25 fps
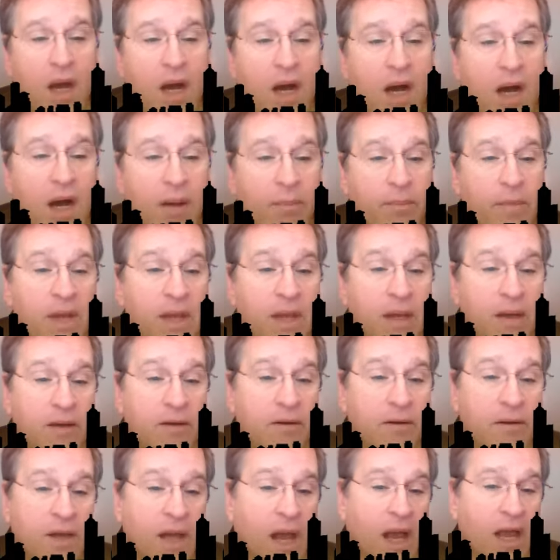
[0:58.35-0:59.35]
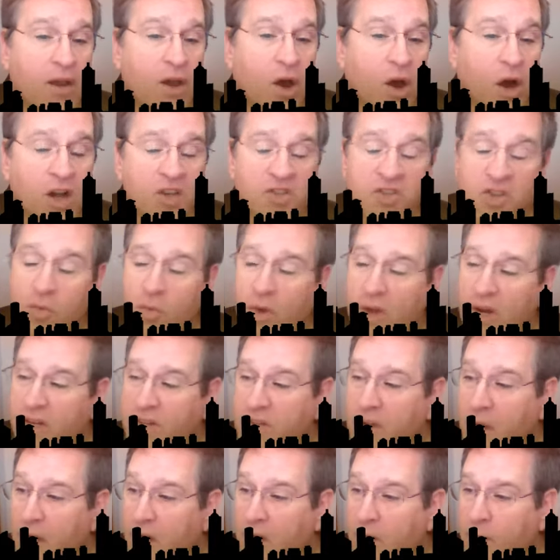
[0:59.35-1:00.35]
I also
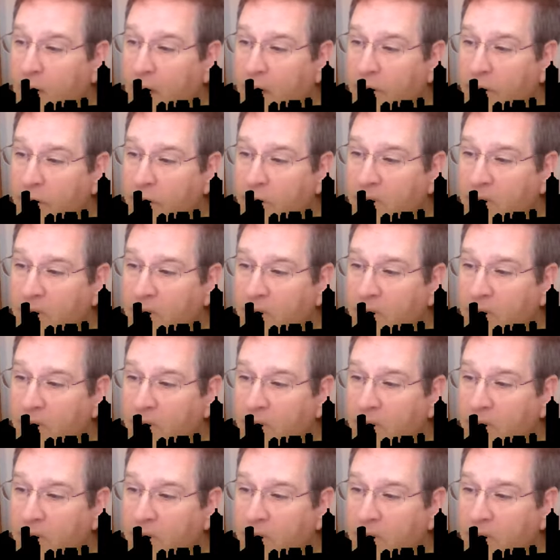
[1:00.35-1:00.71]
want to talk about,